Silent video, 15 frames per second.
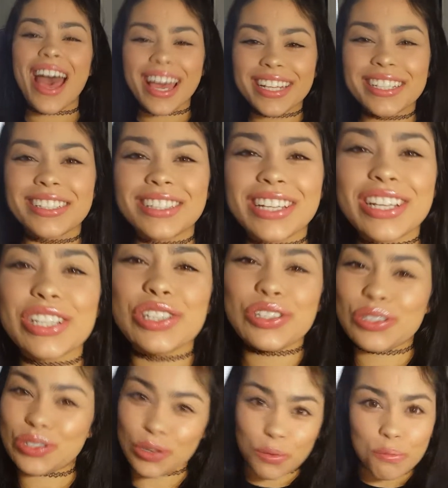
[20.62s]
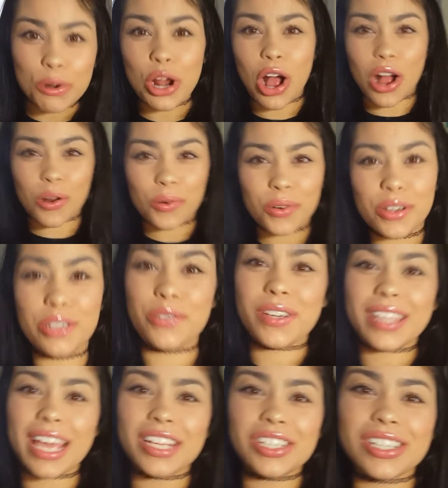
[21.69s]
I didn't look super awkward
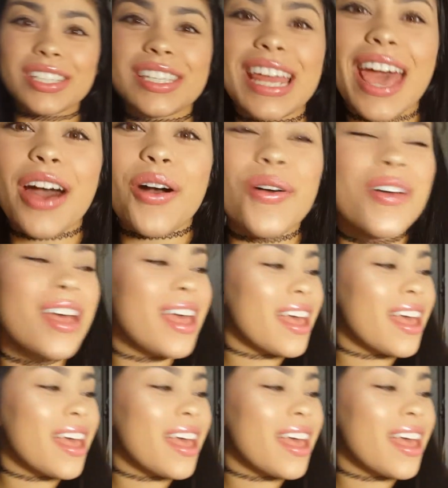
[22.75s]
doing that just now,